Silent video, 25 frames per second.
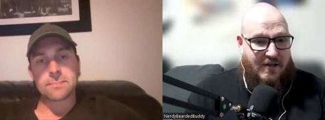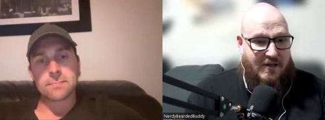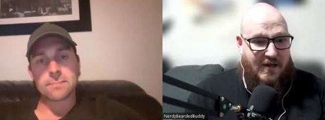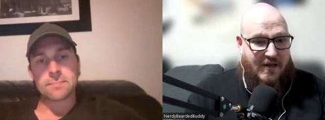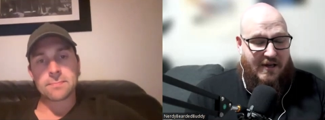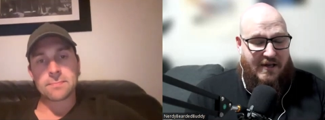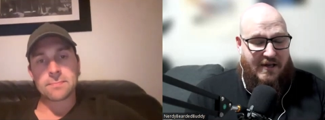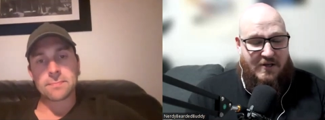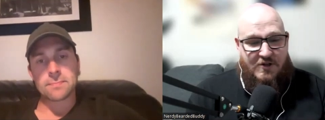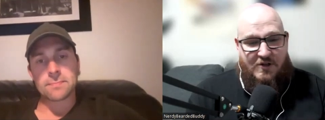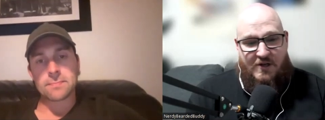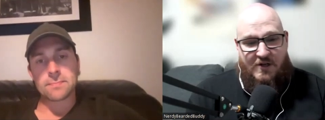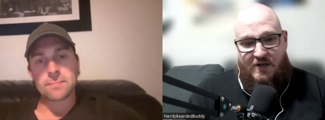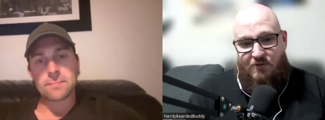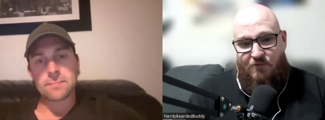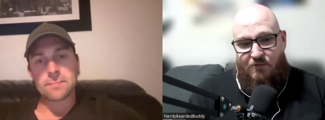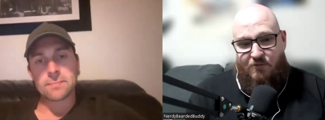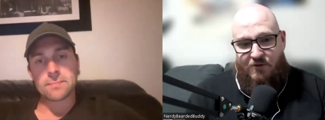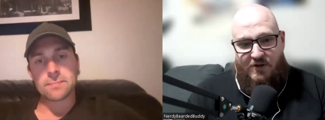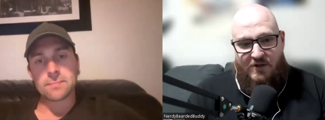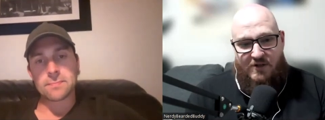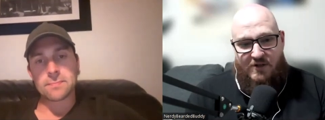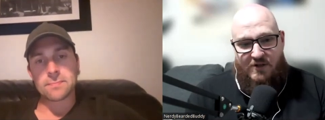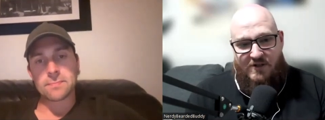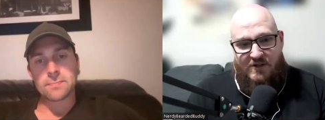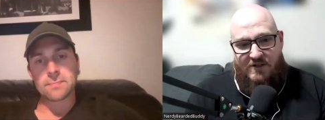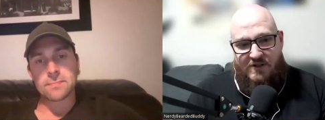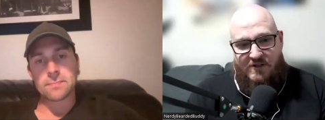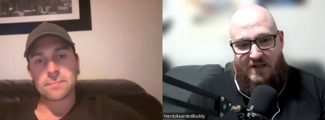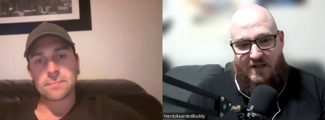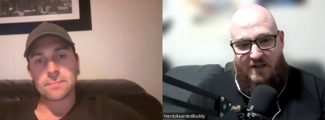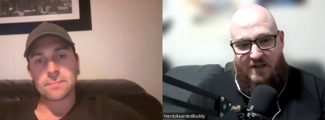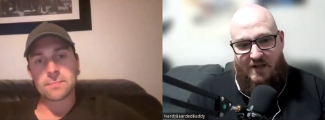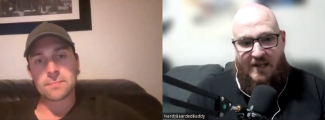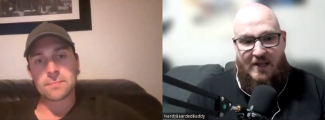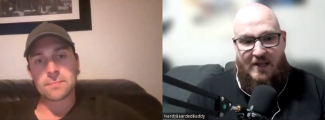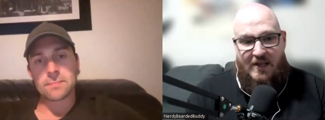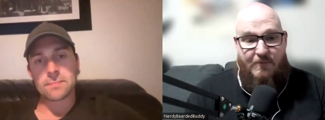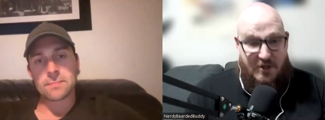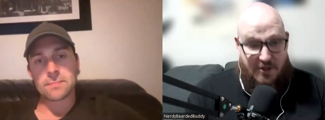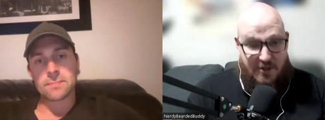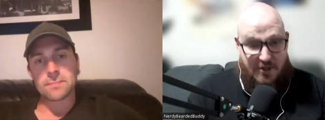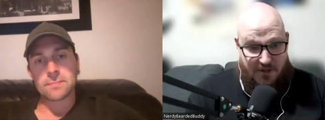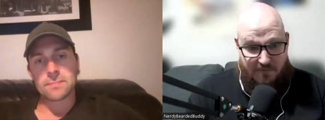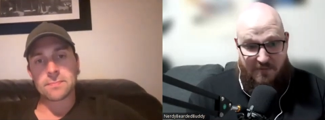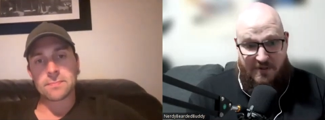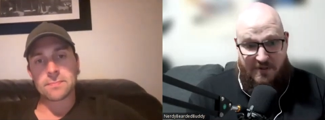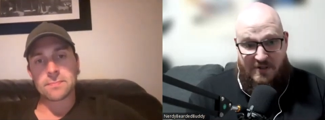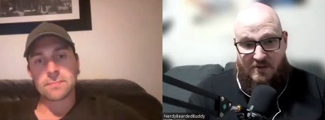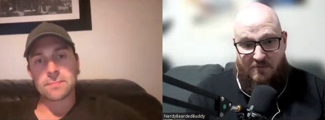Speaker 1: uh, in general you just said like you
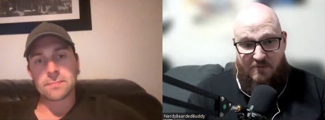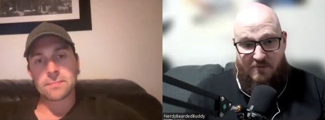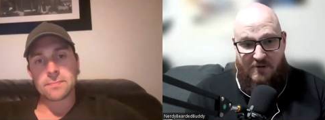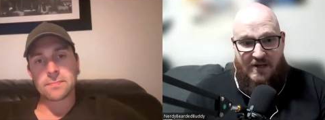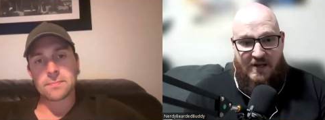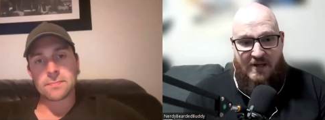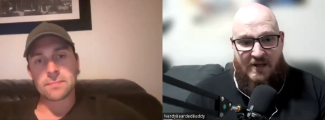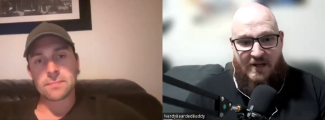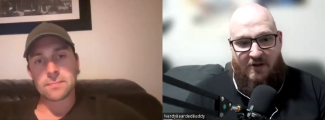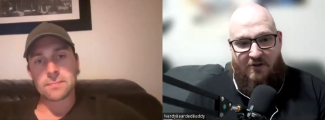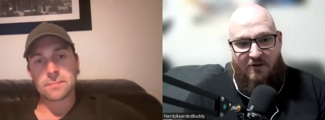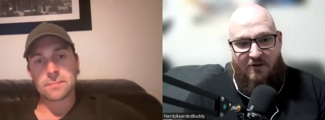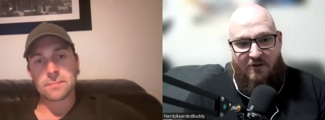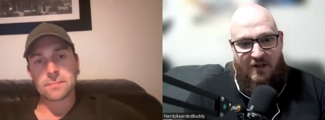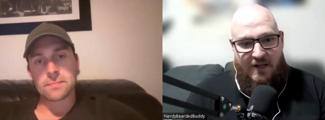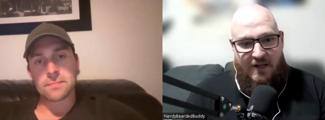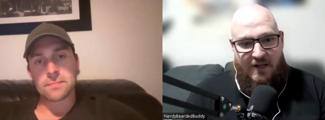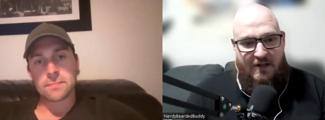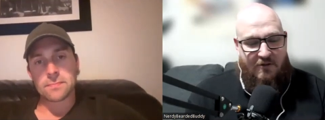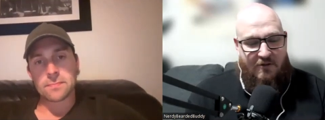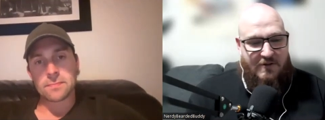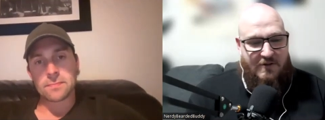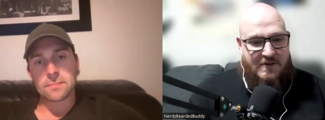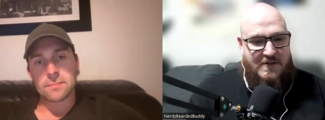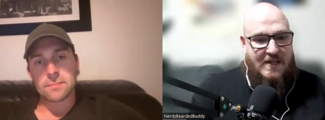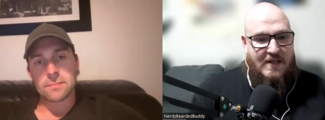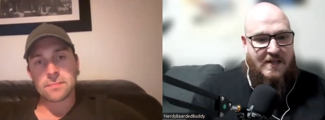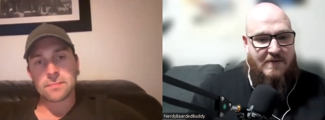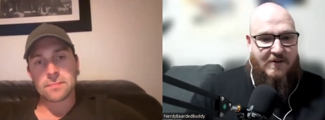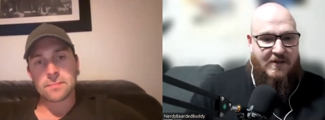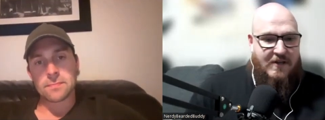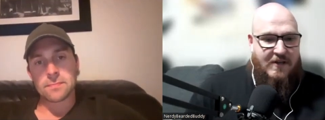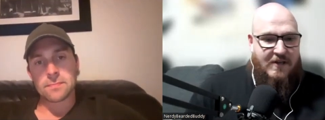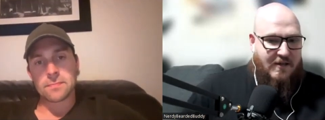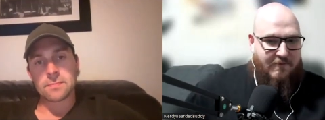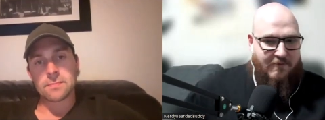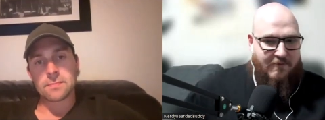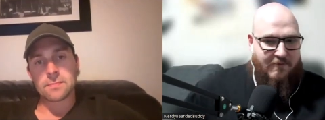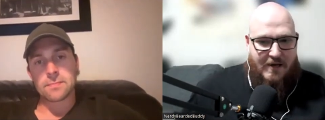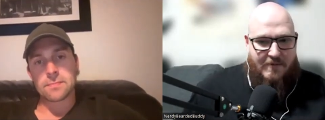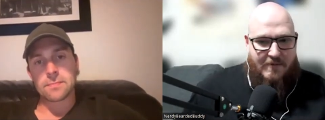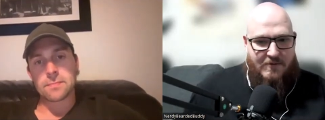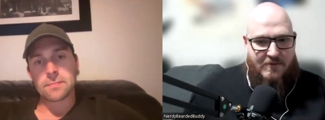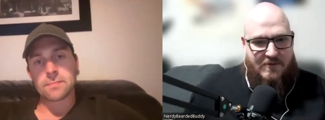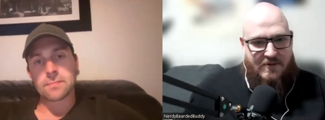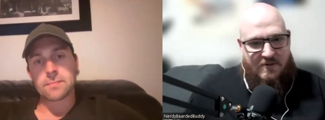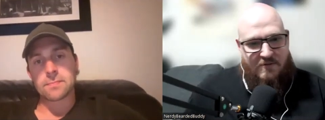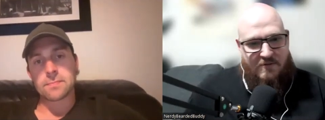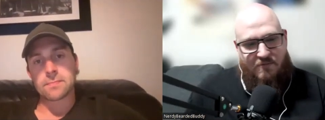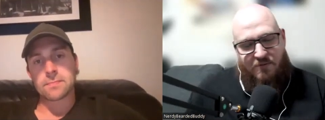mentioned misery and I got like a lot of Stephen King
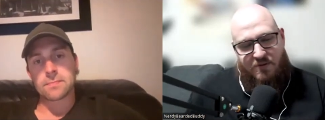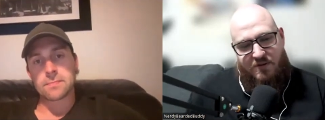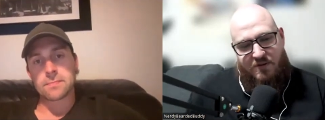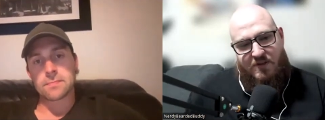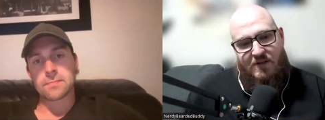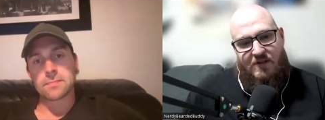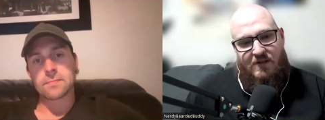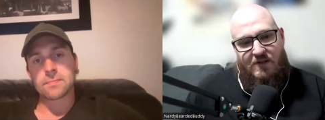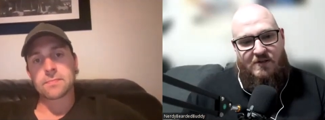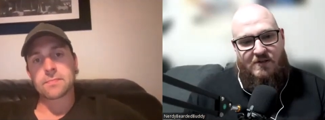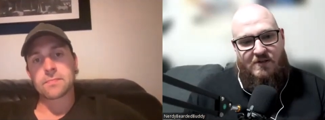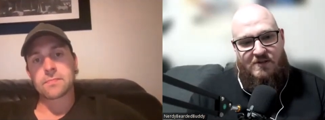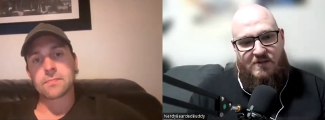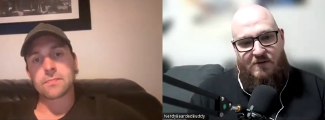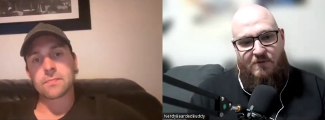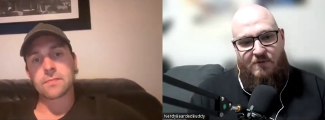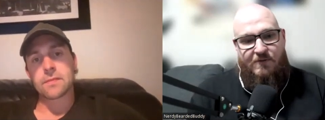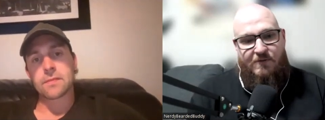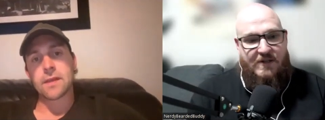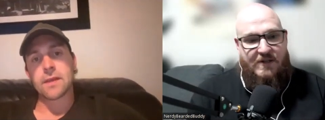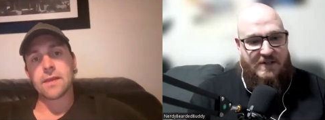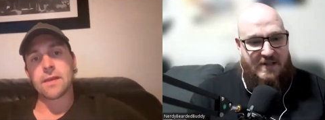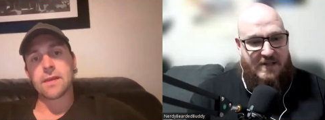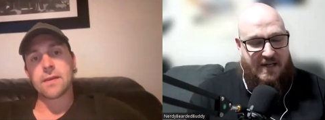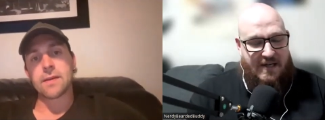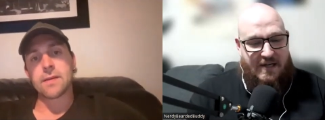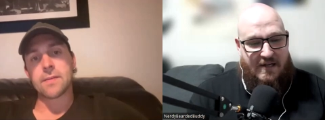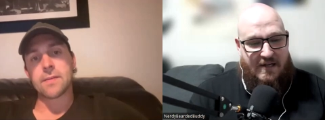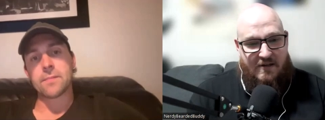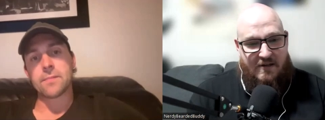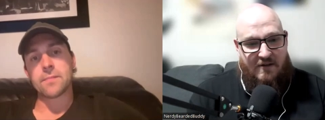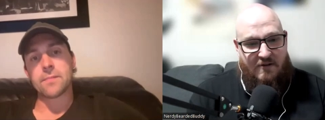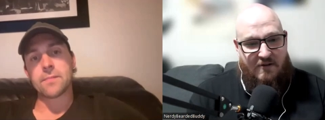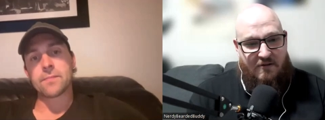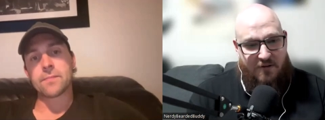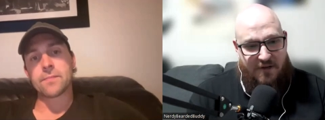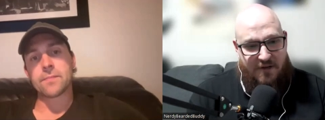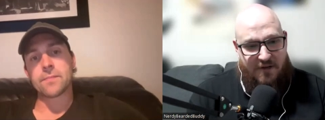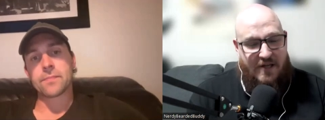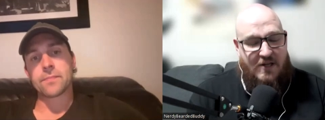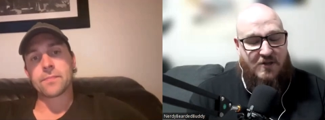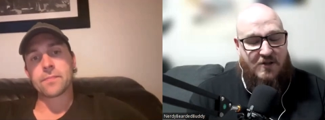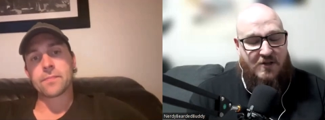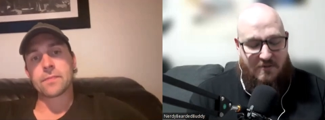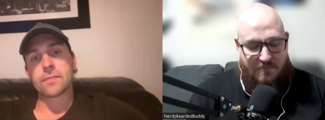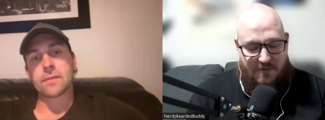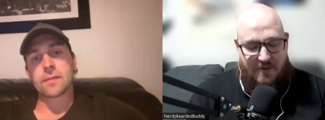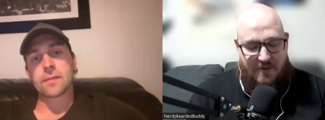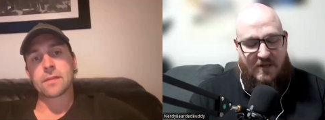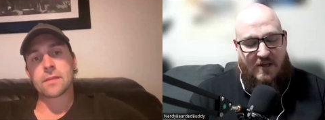vibes with the self-contained yeah.
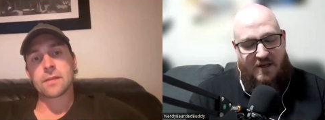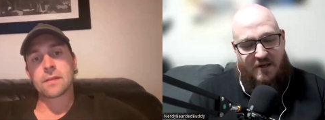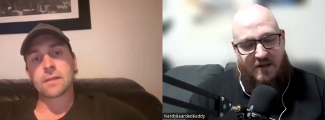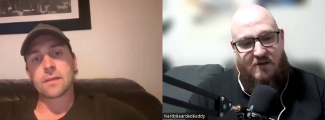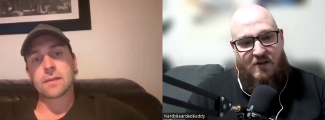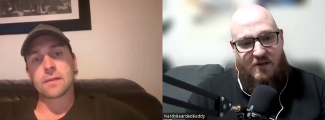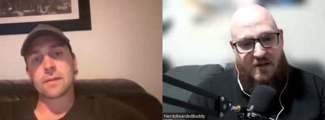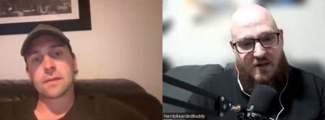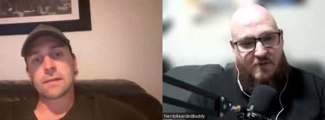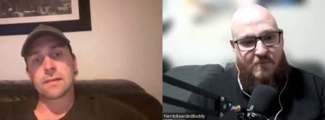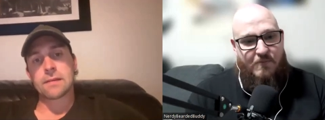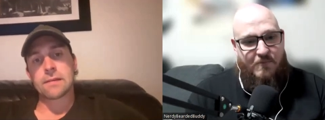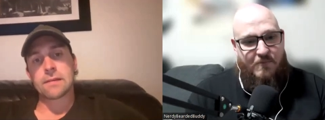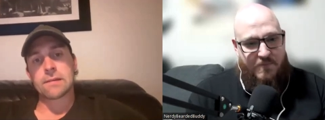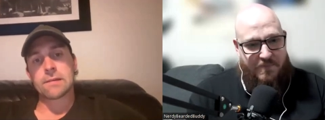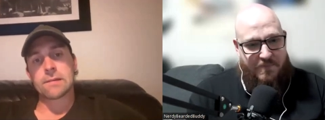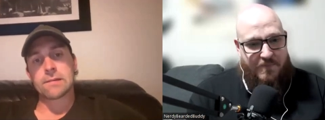location. But yeah, yeah.